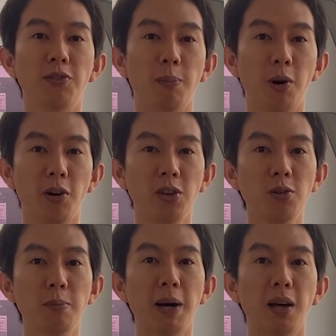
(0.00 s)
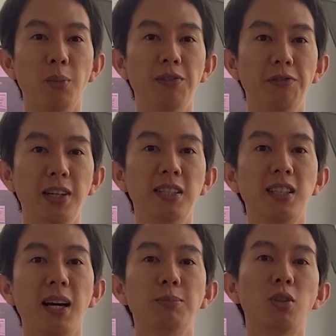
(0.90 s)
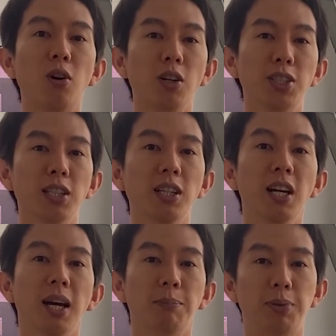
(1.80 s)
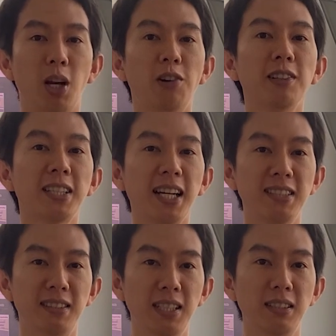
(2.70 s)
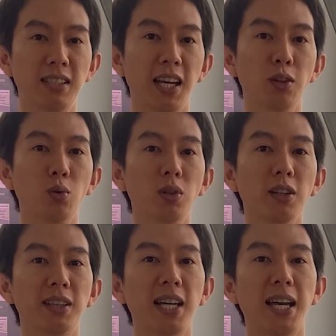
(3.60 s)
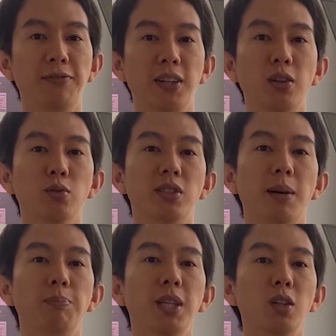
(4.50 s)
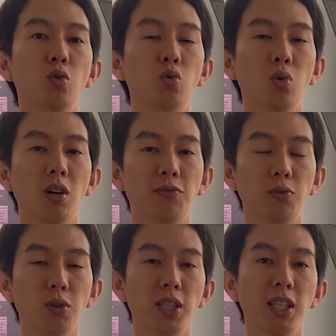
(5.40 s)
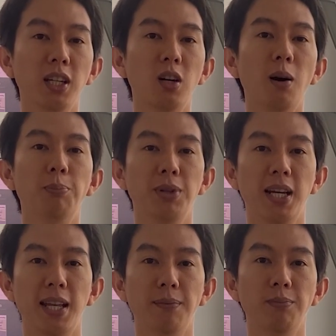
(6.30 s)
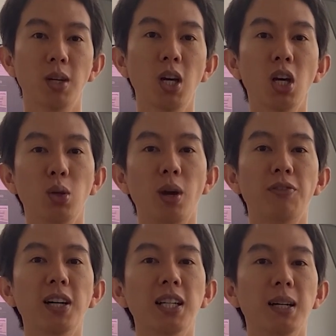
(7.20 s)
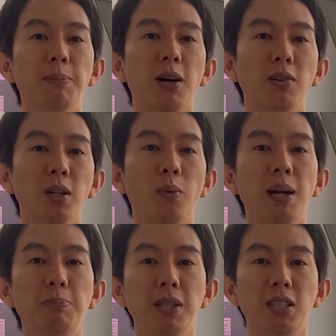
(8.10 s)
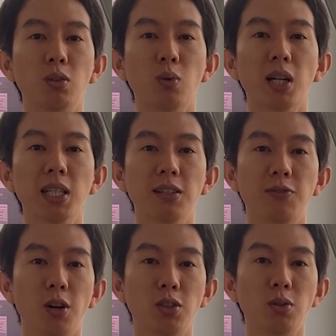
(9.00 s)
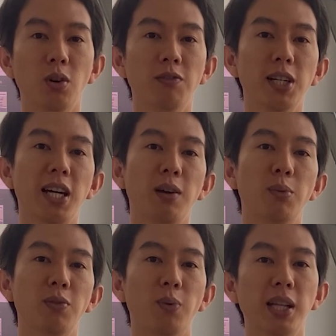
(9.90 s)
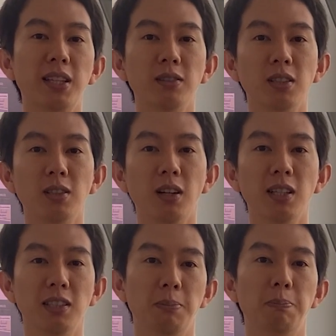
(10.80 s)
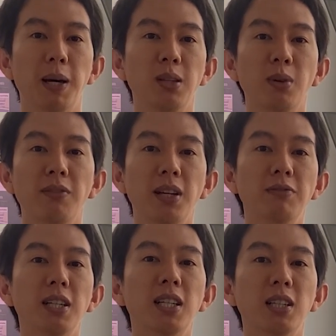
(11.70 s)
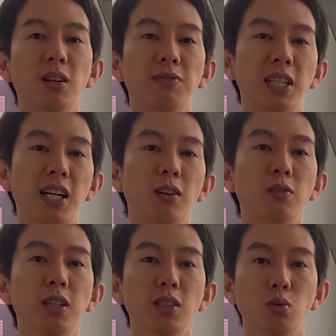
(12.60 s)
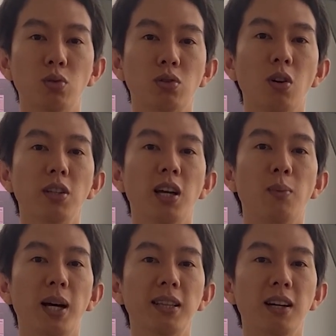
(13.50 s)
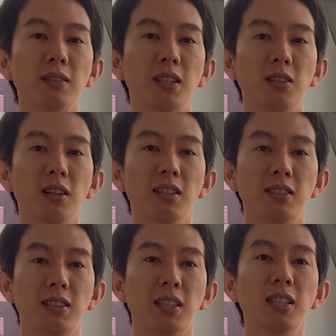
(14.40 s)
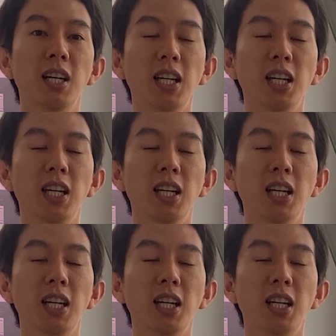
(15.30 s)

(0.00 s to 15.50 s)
for boring you, but with risk comes caution. Prioritize this and do not dive into something you do not fully comprehend. You have heard about the one person who earned a fortune overnight with $1,000, but you have never heard of the countless who saw their $1,000 turn